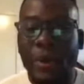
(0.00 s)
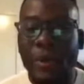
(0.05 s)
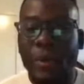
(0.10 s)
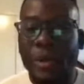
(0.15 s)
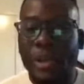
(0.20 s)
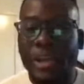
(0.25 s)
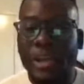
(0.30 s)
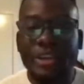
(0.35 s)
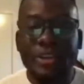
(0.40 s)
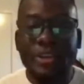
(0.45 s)

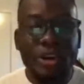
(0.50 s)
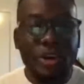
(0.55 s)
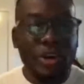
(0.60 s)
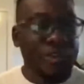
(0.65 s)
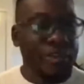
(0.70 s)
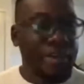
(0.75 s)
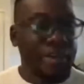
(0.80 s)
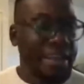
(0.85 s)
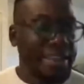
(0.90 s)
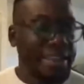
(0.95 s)
we
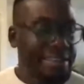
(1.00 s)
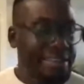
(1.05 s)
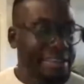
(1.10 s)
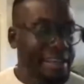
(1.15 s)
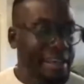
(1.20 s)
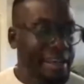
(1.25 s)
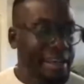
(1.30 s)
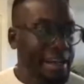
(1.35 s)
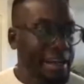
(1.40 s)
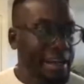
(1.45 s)
know that
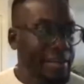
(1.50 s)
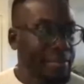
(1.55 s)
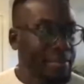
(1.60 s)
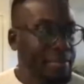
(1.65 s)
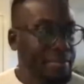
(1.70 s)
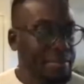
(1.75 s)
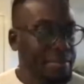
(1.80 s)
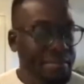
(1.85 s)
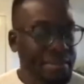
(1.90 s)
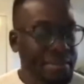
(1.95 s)

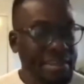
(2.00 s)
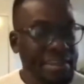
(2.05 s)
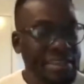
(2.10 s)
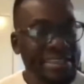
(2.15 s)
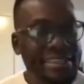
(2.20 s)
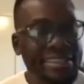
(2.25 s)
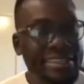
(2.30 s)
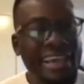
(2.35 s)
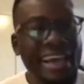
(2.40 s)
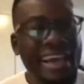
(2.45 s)
a
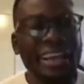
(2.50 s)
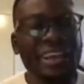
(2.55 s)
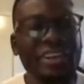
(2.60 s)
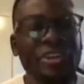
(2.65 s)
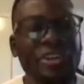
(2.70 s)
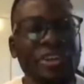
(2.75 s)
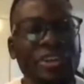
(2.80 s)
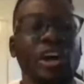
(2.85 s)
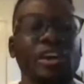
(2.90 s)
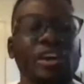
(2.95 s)
slightly
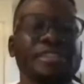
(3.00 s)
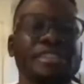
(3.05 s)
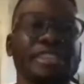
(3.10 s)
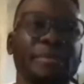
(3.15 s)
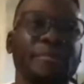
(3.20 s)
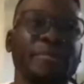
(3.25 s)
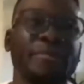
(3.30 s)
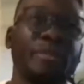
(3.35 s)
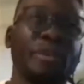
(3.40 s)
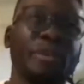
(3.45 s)
new
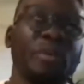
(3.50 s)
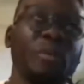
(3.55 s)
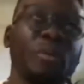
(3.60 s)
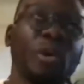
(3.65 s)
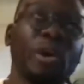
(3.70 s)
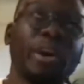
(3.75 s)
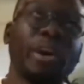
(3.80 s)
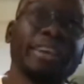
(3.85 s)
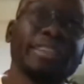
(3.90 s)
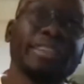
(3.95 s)
concept from
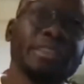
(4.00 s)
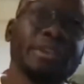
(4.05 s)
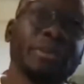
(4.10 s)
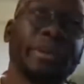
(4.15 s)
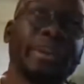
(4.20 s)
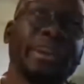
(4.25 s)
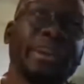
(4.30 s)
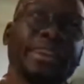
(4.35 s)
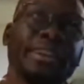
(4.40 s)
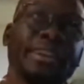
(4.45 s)
work
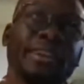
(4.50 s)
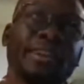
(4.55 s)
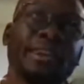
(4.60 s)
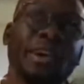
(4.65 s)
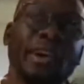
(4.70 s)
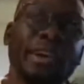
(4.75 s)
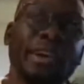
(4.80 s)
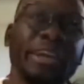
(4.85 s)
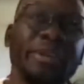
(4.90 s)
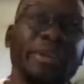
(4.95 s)
integrated
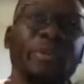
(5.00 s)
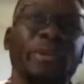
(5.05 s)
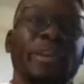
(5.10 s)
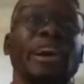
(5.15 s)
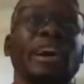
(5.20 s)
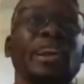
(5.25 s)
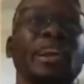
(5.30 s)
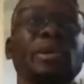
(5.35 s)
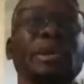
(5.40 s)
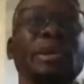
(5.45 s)
learning, we're
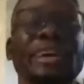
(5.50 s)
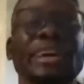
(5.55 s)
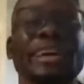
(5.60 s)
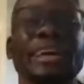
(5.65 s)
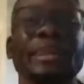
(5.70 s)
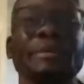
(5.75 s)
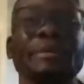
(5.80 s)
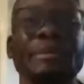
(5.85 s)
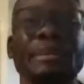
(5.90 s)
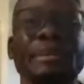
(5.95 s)
now looking
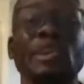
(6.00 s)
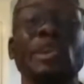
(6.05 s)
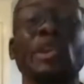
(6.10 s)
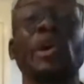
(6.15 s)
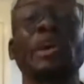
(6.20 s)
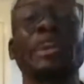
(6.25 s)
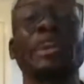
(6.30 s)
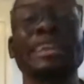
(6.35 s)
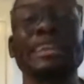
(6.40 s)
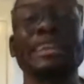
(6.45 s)
at
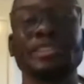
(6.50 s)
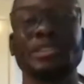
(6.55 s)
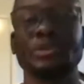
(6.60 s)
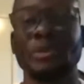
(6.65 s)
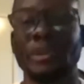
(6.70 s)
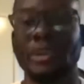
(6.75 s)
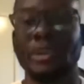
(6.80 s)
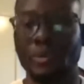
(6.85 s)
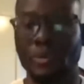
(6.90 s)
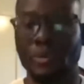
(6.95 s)
learning
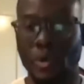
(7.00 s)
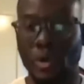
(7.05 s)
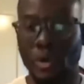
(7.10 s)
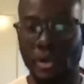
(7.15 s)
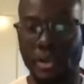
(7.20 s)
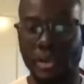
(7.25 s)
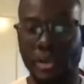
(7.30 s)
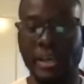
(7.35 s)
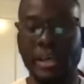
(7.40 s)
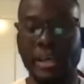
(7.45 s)
integrated
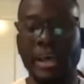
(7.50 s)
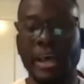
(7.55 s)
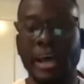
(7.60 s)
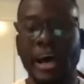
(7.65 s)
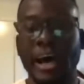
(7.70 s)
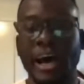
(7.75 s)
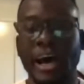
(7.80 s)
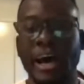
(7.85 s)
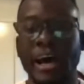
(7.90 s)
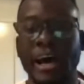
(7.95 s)
work.
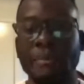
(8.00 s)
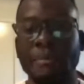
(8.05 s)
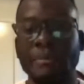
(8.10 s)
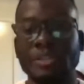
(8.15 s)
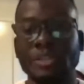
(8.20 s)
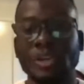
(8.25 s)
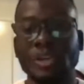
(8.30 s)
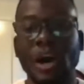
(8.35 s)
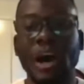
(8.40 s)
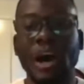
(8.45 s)

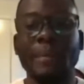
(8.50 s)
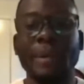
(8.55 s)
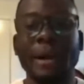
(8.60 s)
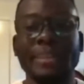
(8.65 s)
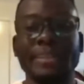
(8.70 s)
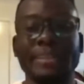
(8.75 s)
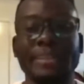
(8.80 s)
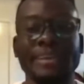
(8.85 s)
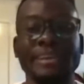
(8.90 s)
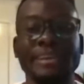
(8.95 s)
So how
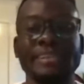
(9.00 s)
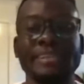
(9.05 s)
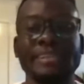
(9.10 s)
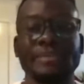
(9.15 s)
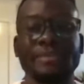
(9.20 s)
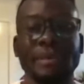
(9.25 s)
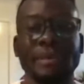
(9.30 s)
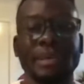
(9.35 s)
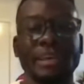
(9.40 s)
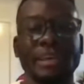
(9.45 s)
might
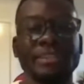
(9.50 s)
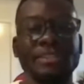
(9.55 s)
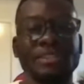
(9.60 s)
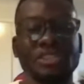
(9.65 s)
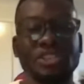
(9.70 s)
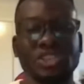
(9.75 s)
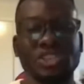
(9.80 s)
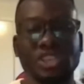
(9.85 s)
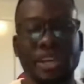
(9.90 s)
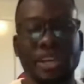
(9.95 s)
this begin to
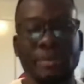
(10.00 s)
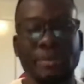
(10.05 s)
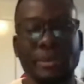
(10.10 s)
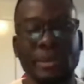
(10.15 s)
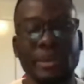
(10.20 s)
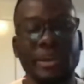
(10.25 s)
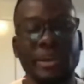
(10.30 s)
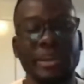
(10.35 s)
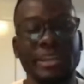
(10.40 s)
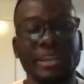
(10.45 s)
shape
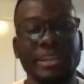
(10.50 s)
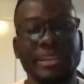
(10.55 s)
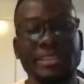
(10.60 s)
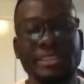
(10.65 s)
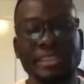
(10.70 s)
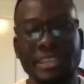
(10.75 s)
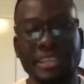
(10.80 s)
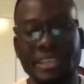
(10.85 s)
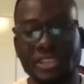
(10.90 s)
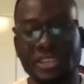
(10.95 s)
learning
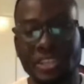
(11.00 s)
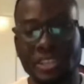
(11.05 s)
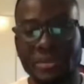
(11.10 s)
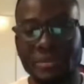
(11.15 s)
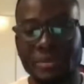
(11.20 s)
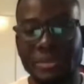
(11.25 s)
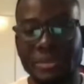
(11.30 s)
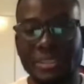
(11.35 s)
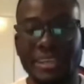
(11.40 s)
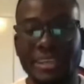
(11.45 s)
and teaching,
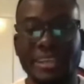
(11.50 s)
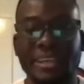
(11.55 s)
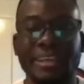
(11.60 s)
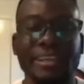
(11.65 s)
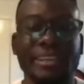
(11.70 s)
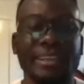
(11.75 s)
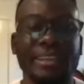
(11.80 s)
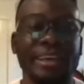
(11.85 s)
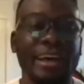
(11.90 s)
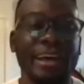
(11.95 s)

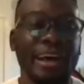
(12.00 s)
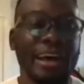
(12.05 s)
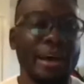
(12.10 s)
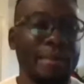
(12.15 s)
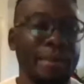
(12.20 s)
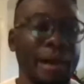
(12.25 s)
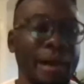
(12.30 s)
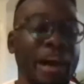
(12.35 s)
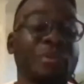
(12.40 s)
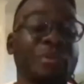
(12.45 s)
particularly
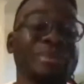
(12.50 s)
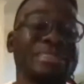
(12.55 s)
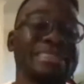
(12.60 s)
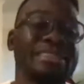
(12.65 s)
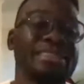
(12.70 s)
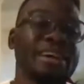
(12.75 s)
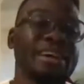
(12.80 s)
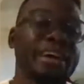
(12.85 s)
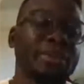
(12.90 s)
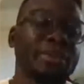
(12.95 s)
how we
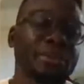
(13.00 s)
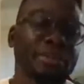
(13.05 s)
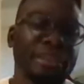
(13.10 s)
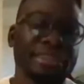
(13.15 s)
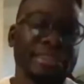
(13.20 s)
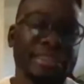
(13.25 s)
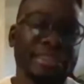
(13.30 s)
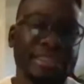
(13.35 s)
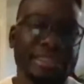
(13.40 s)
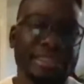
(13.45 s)
design
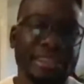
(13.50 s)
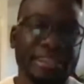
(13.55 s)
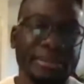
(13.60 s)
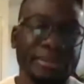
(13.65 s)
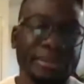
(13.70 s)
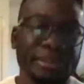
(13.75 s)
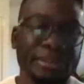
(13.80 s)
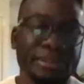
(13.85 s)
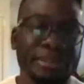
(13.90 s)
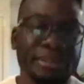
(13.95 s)
authentic
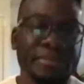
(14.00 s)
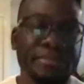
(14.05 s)
assessment?